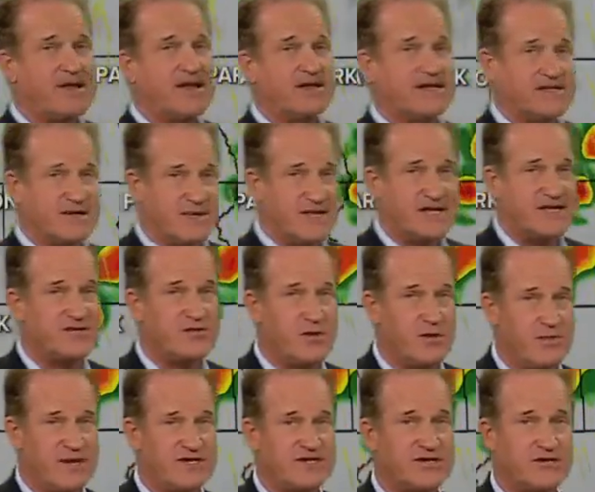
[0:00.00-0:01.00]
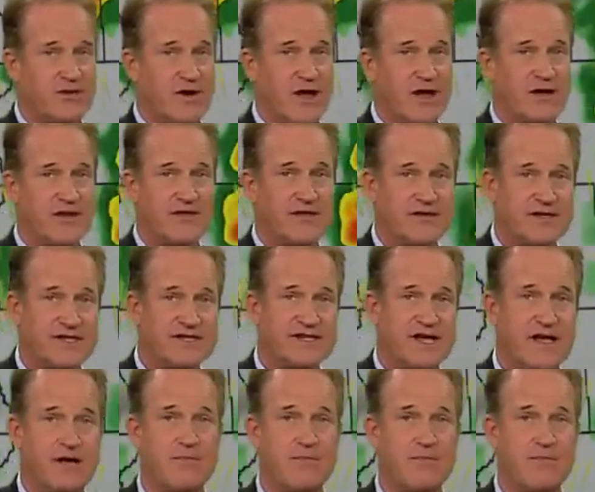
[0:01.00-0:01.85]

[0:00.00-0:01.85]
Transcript: some of these will be strong and there is a